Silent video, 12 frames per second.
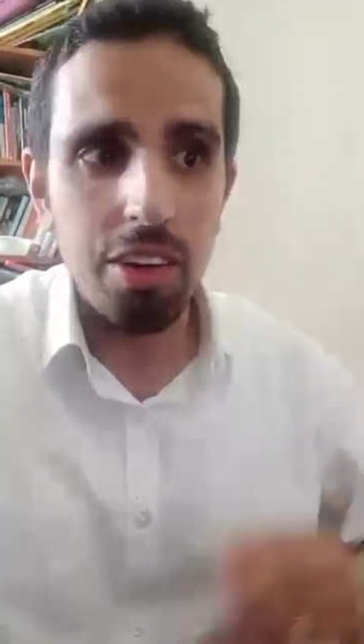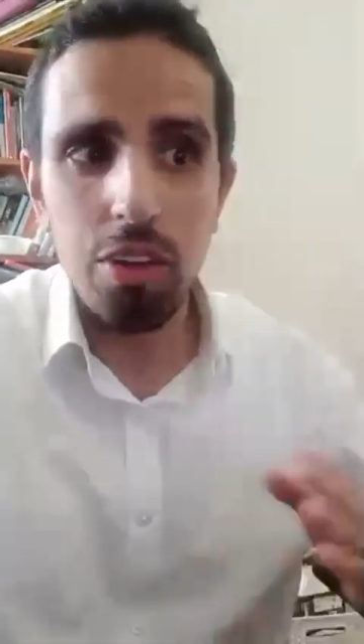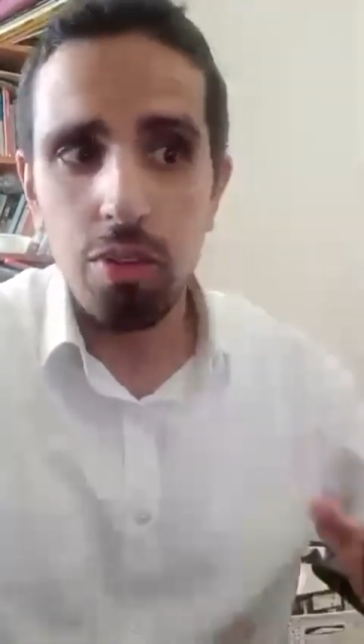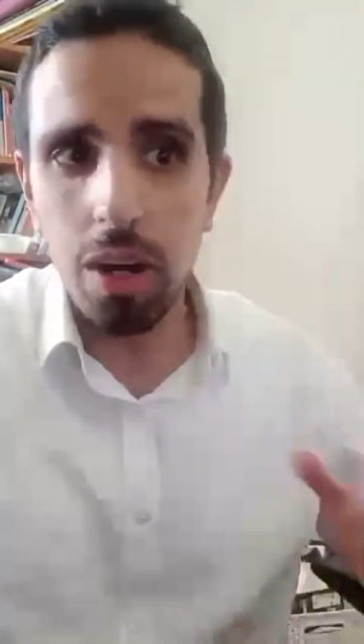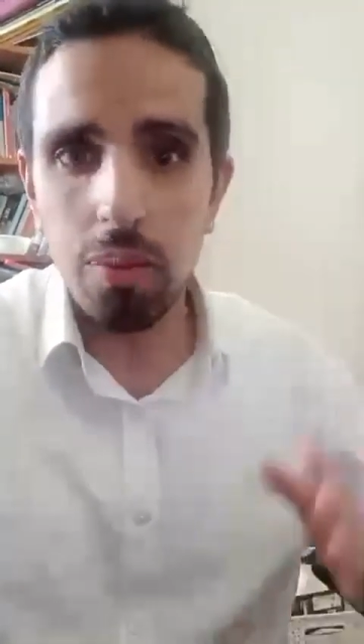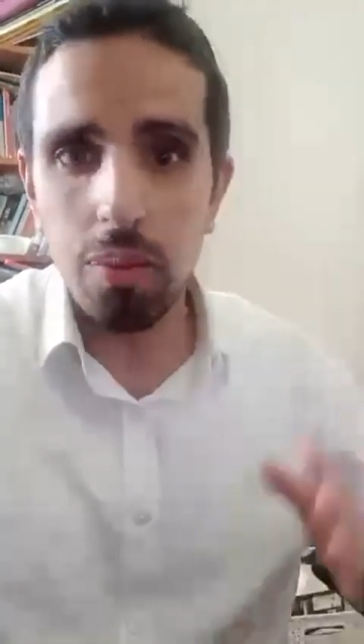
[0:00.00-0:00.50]
His
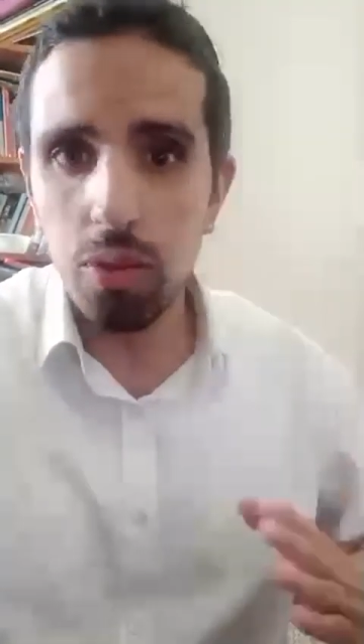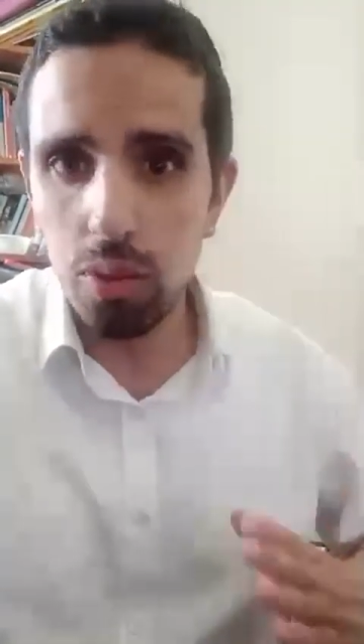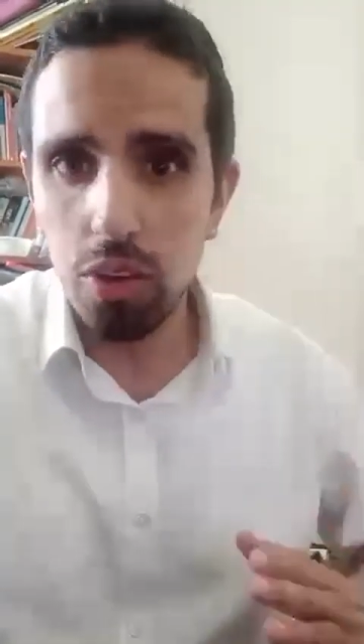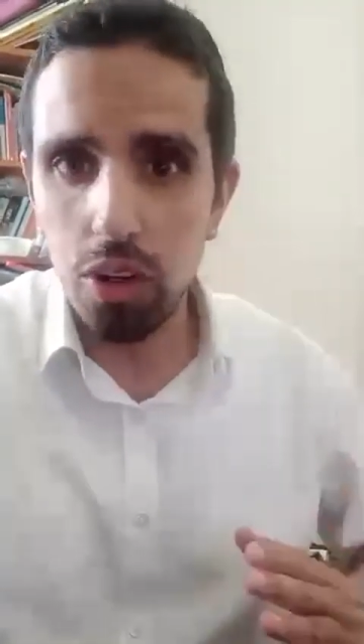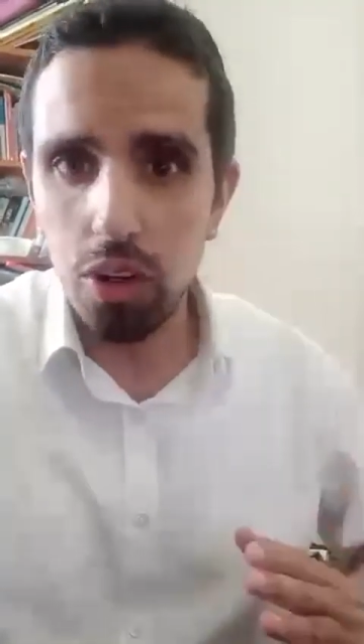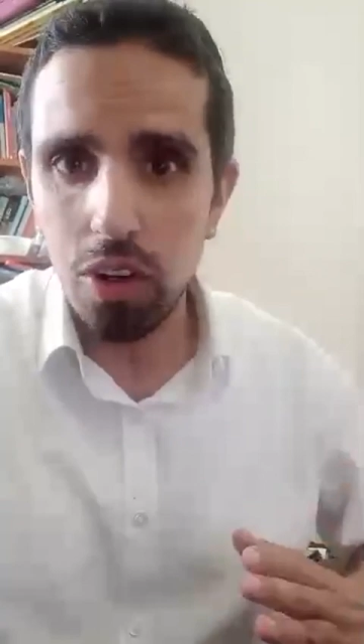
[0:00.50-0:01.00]
father was
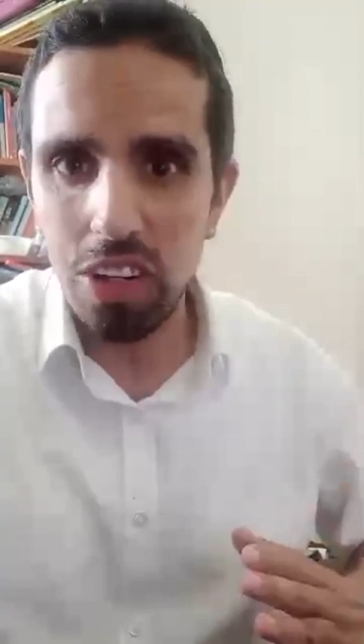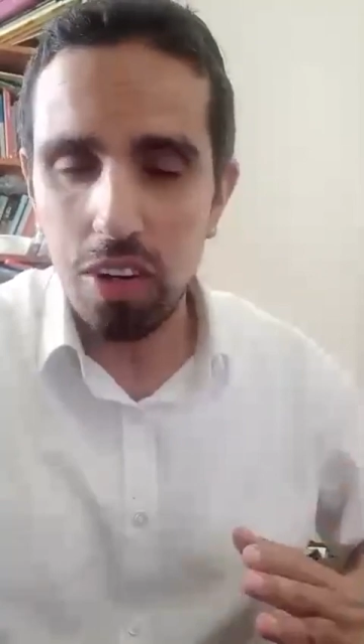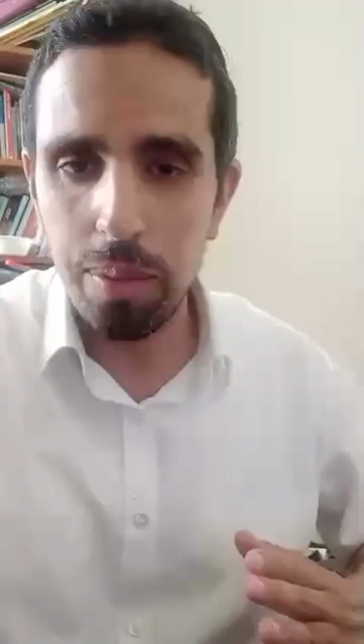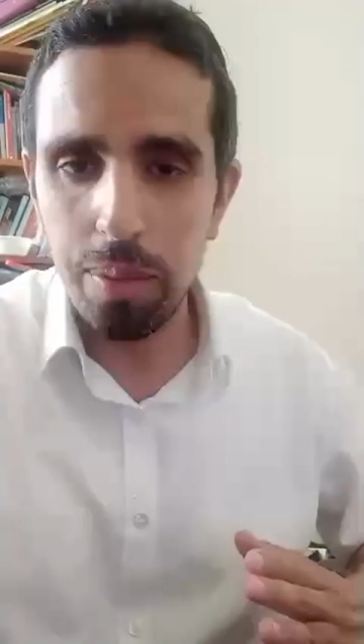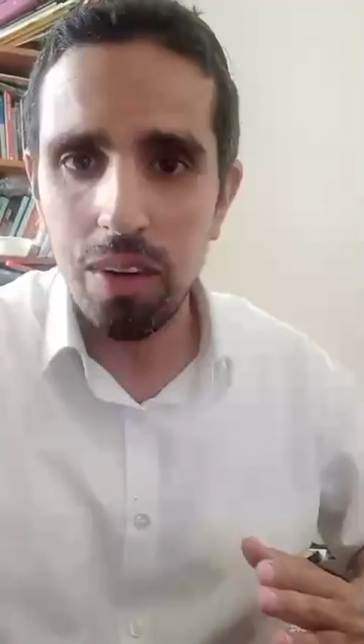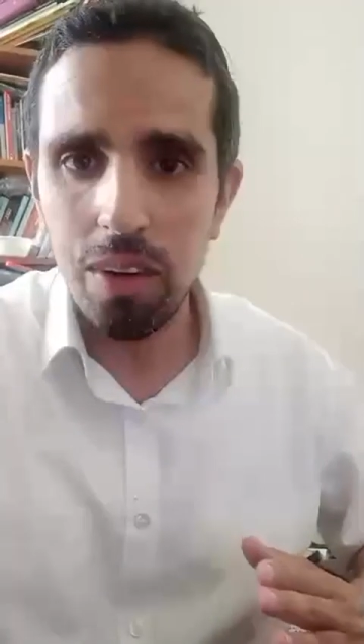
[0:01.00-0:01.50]
also a great
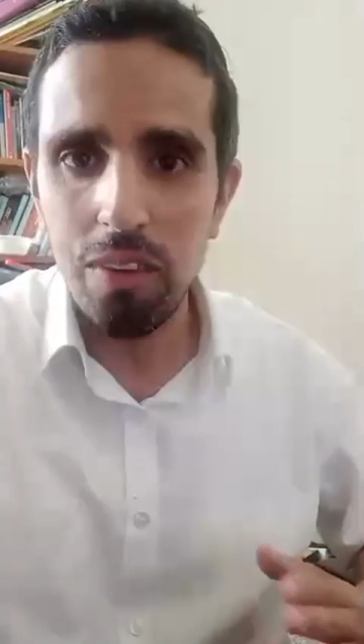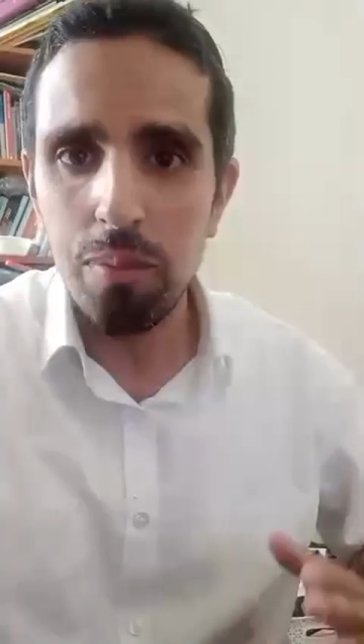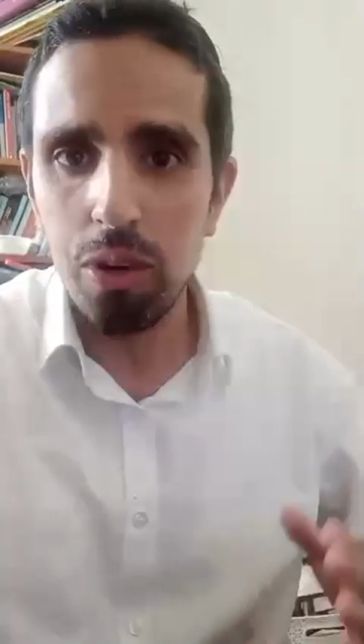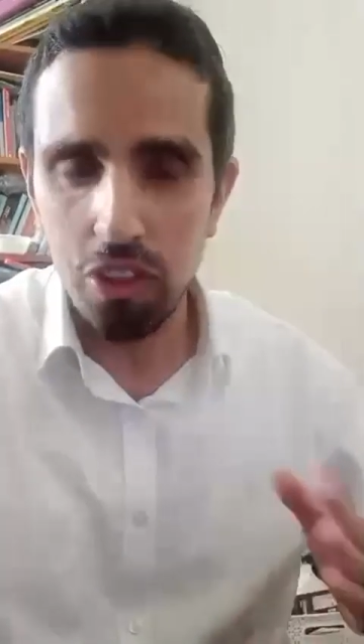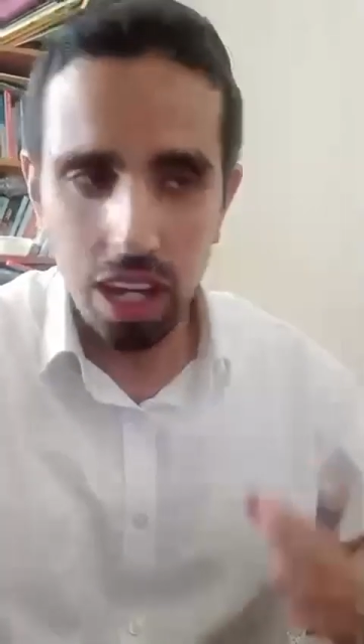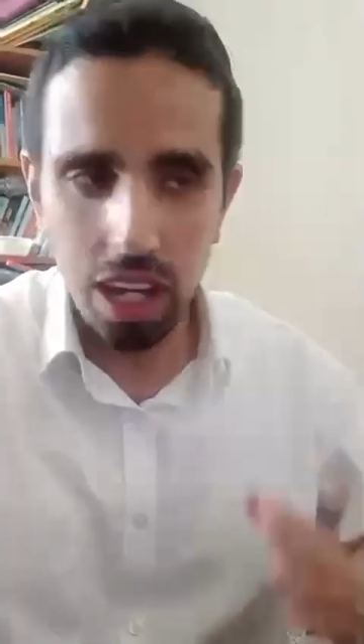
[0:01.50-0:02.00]
rabbi, Rav
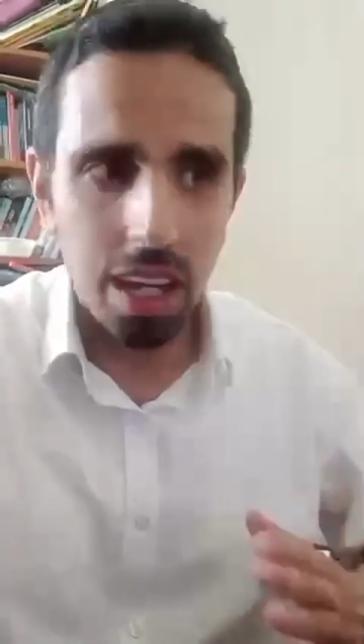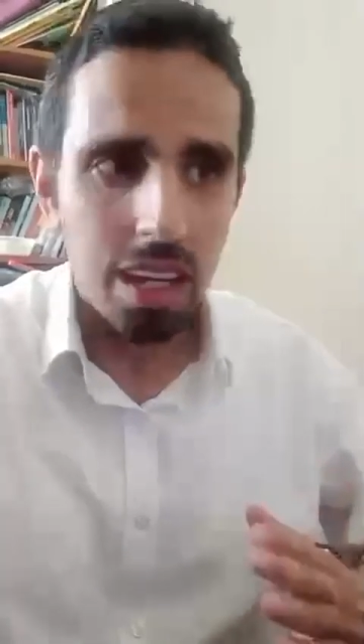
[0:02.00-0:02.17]
Moshe,